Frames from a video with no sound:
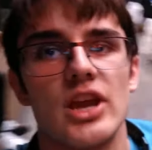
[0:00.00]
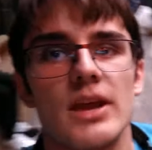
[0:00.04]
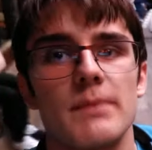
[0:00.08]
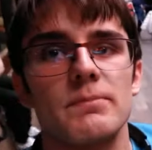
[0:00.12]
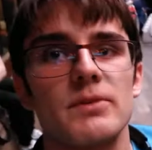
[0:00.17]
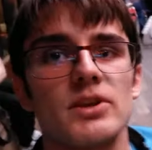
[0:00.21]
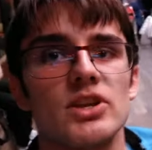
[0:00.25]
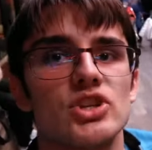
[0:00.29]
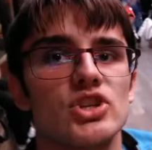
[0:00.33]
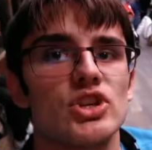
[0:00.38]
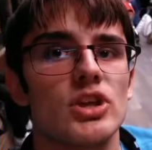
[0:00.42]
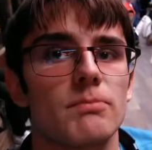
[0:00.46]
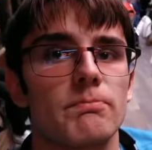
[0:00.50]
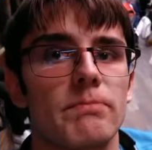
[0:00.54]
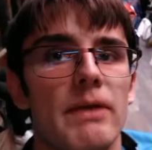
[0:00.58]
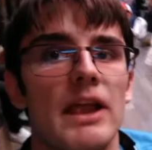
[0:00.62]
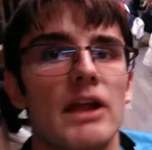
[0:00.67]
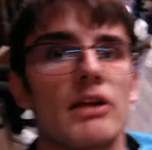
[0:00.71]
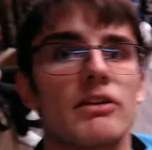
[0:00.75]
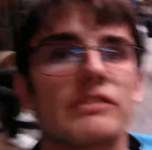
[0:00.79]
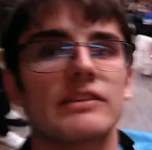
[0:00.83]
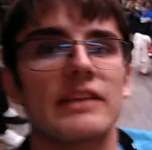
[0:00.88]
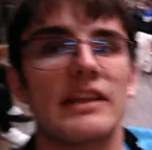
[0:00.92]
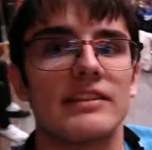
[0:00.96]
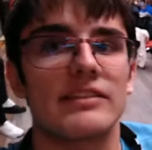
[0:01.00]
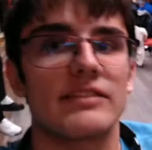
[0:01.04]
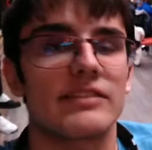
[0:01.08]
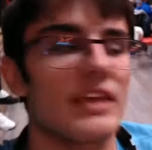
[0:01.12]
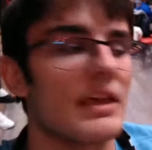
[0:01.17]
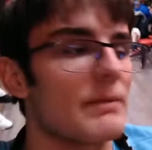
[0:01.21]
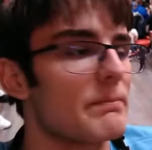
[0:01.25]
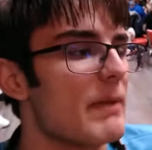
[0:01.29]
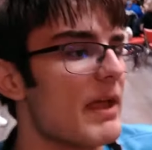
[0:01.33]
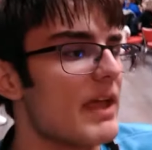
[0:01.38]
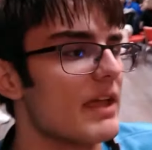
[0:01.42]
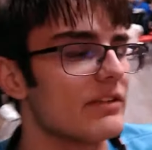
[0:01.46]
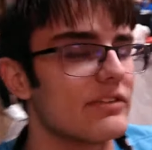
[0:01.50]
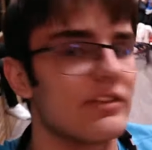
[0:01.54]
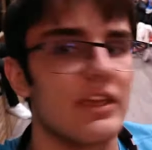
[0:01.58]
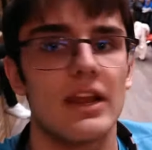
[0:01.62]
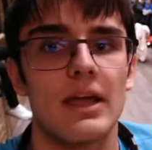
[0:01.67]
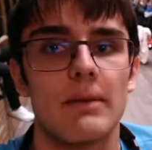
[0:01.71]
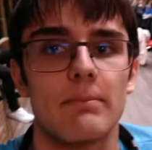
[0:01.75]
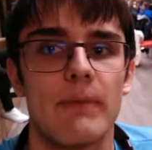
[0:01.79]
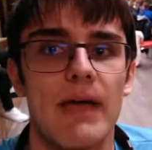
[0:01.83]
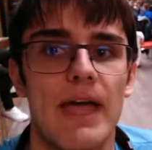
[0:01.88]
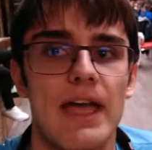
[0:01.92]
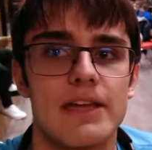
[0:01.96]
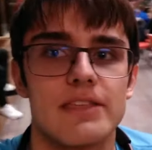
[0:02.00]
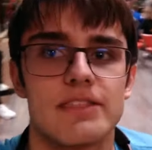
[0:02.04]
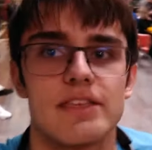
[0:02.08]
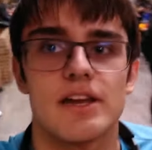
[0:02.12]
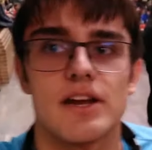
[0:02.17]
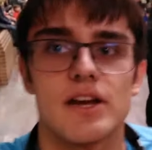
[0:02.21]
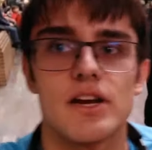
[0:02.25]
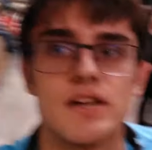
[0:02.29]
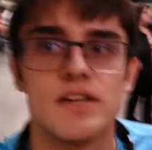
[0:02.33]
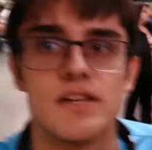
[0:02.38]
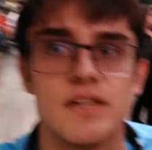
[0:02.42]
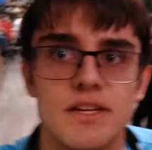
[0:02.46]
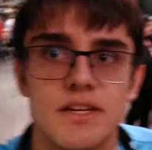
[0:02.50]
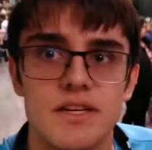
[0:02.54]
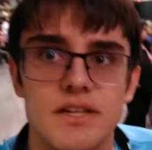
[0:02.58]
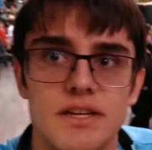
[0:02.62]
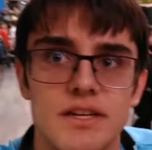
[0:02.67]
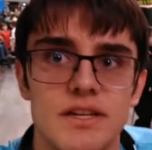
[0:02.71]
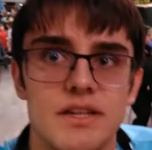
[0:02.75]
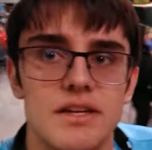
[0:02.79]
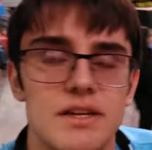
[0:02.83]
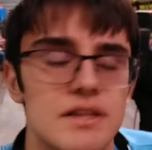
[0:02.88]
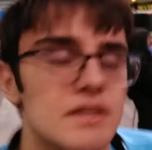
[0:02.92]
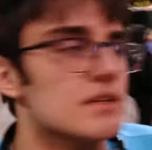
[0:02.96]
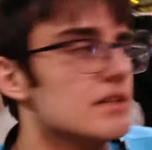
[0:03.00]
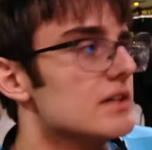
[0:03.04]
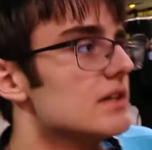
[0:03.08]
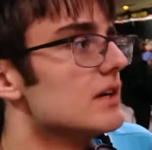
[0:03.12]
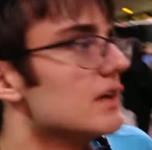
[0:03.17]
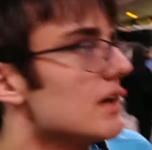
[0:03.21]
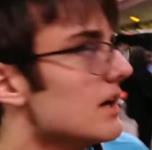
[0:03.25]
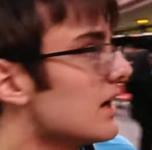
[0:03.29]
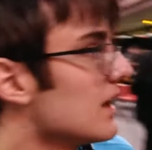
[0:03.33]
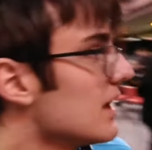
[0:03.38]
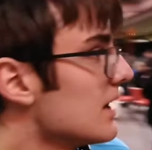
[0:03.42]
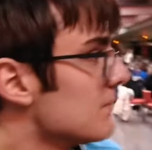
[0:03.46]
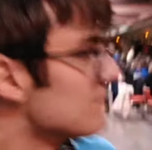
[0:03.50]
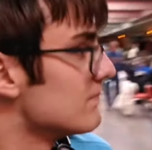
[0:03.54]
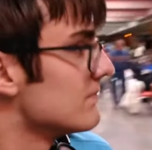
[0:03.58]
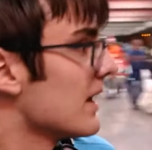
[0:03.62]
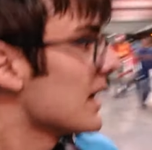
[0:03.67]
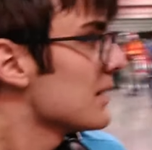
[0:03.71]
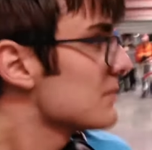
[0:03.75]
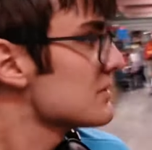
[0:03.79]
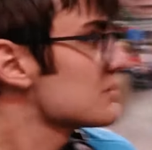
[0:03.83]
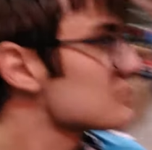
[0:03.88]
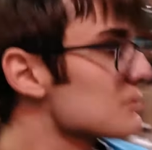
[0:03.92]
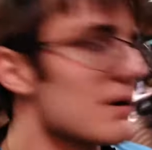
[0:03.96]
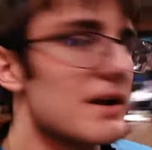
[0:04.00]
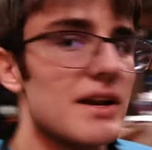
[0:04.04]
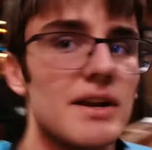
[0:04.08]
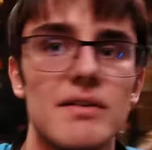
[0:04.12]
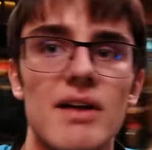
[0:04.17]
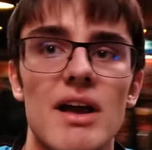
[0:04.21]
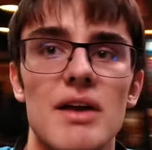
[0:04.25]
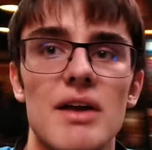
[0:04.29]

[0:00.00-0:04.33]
championship pairs getting set, that, set up back there. Um, I'm just waiting